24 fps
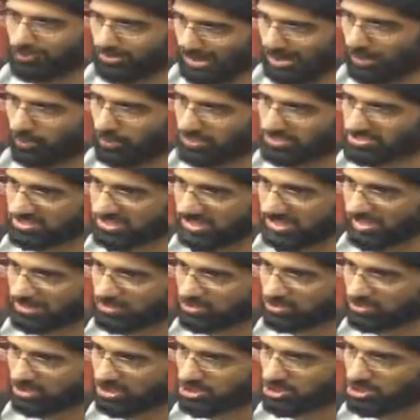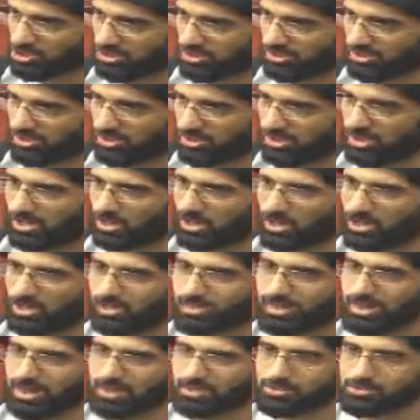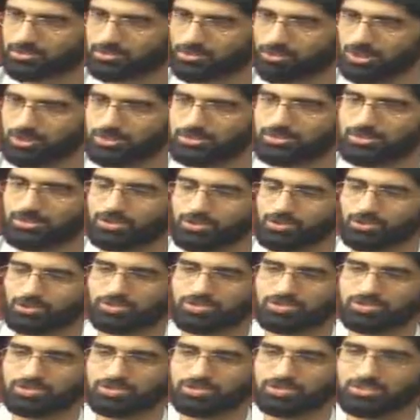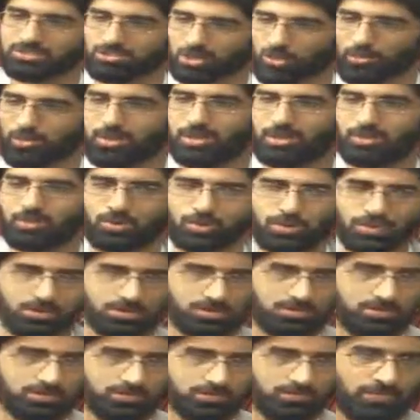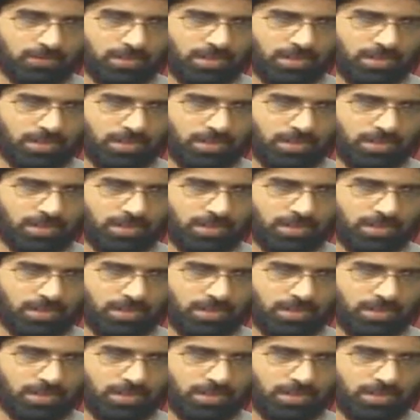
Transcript: That was an accusation that was used in so many words